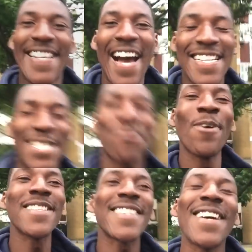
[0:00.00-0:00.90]
Guys,
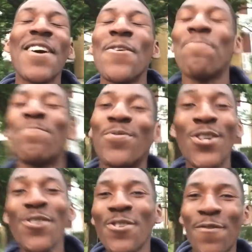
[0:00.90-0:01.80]
what a
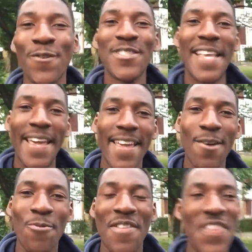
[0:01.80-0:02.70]
beautiful
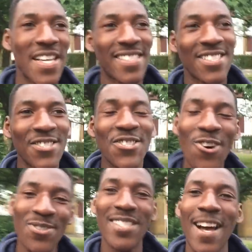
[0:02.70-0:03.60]
day where there's
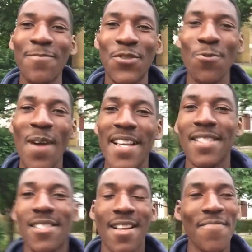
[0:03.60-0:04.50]
no time to
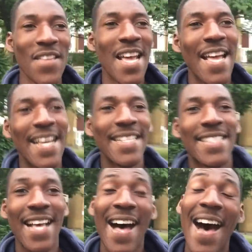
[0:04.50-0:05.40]
waste
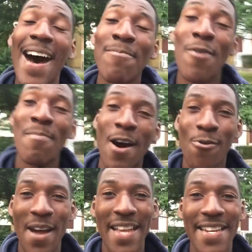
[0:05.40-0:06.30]
and I'm on my
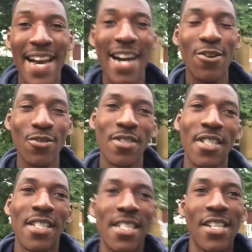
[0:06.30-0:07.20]
way now
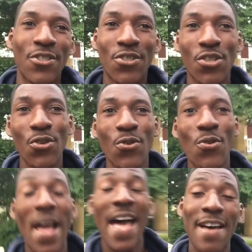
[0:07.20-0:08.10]

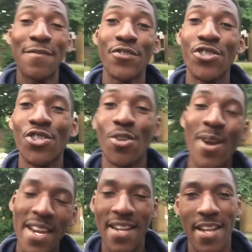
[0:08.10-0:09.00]
to have
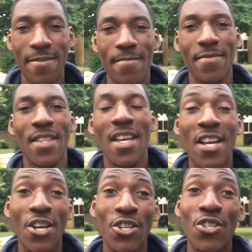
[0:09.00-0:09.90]
training
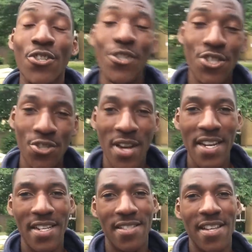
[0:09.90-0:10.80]
a good
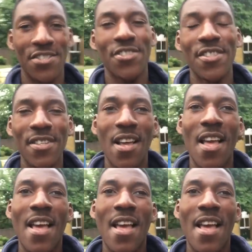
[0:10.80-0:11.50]
training session